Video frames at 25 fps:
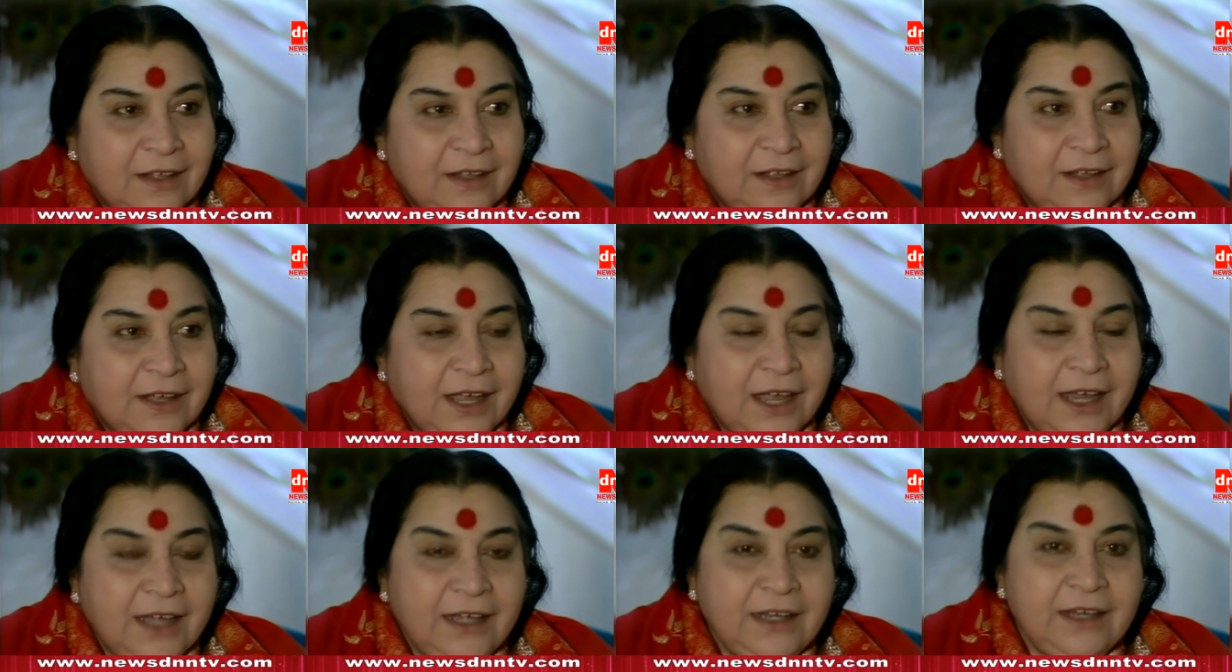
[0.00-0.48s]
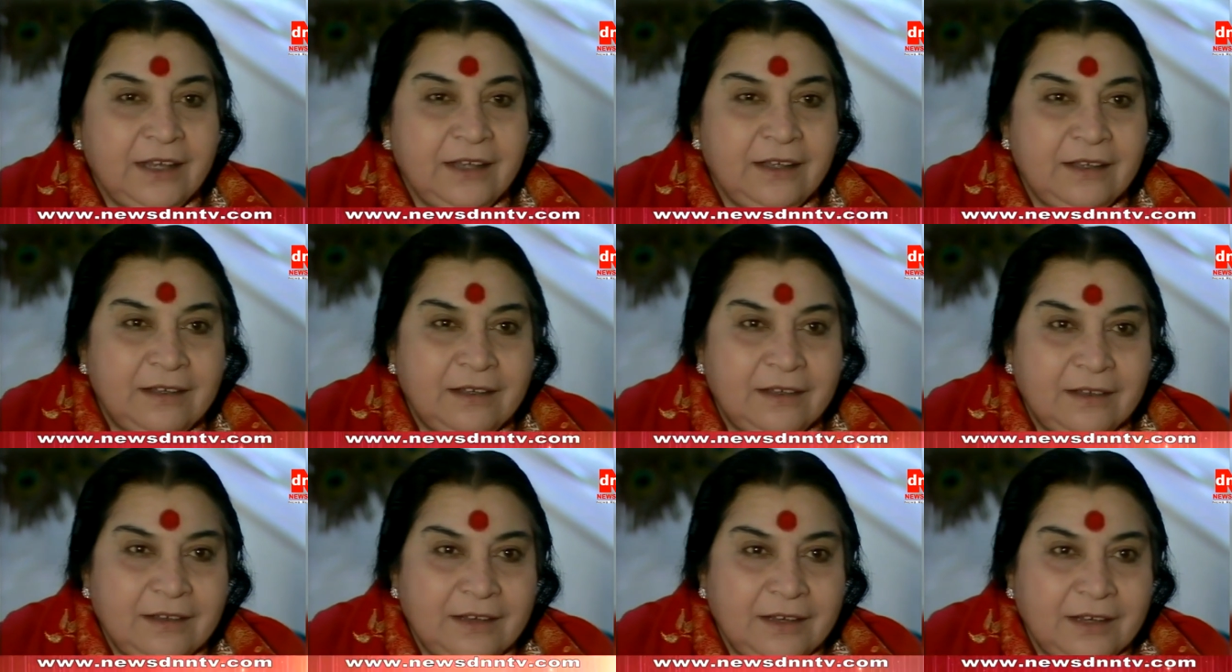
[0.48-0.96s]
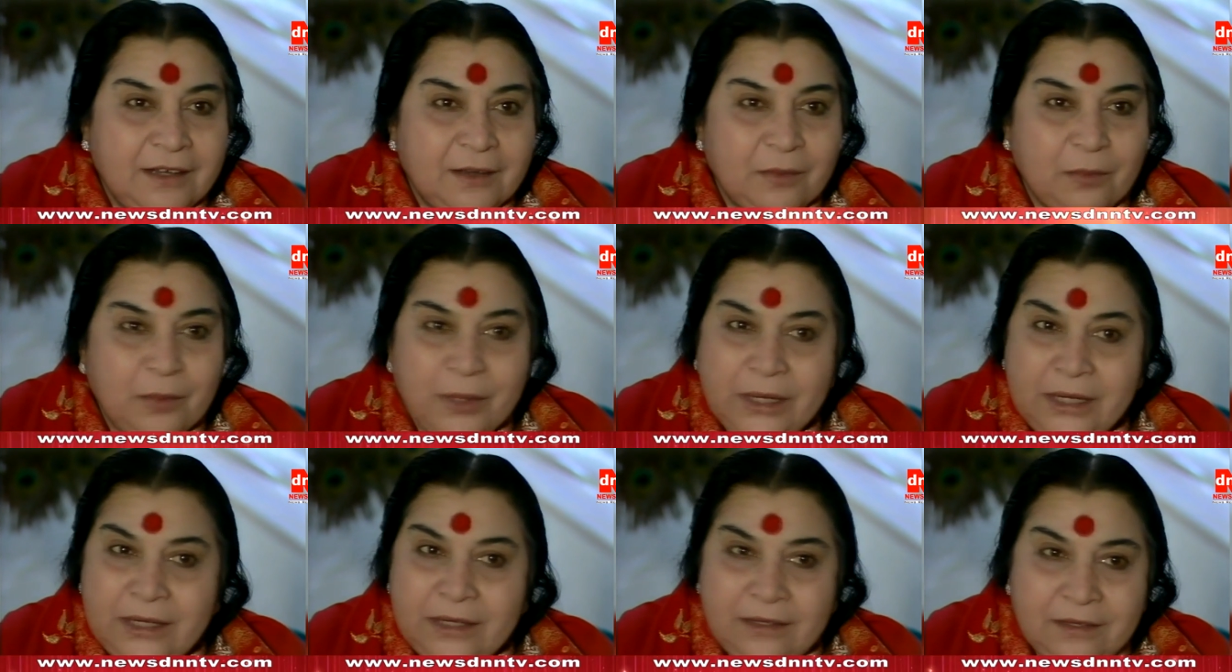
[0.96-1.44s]
I did in a
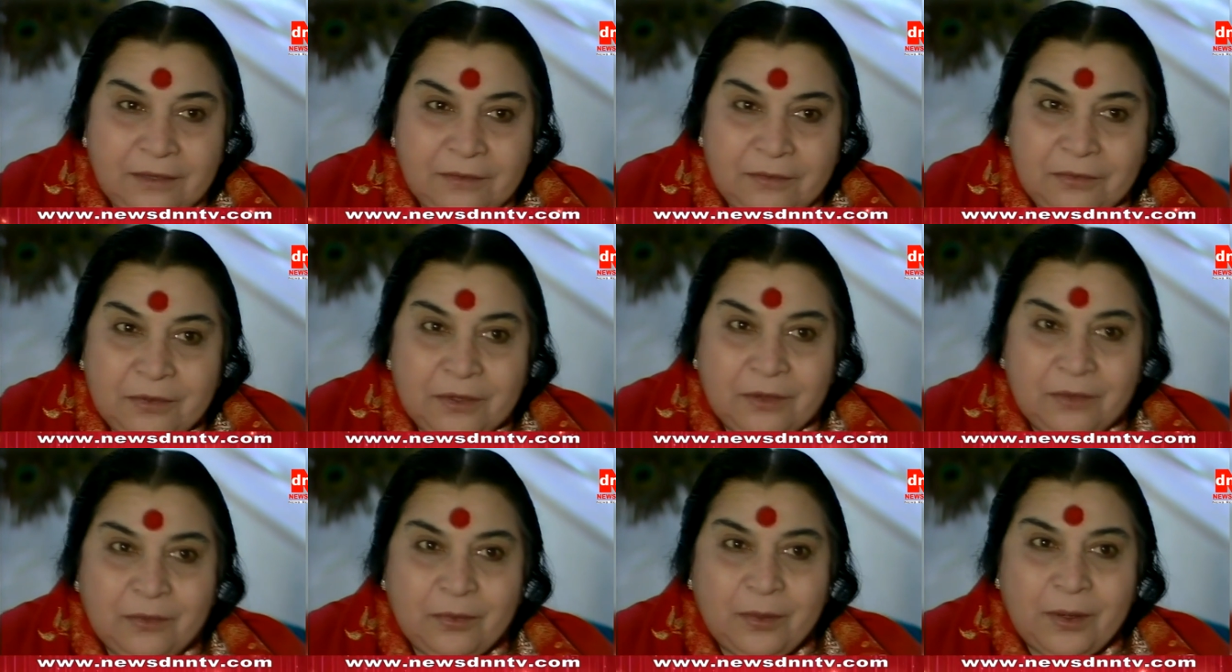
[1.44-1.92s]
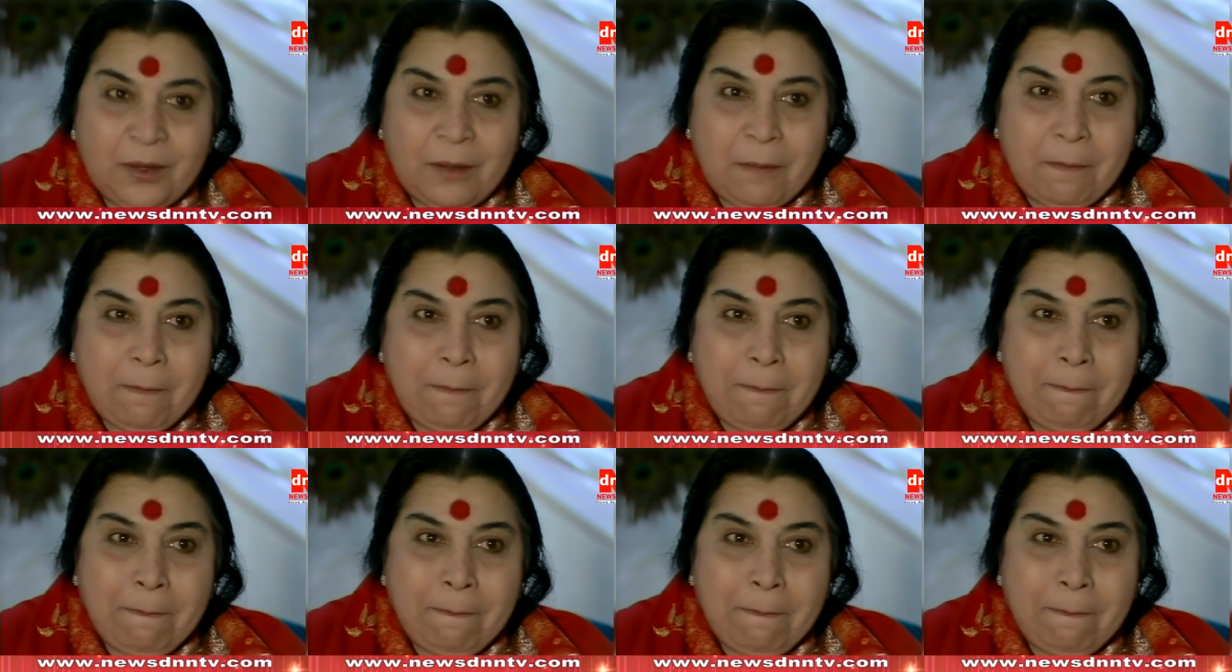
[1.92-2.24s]
very different way.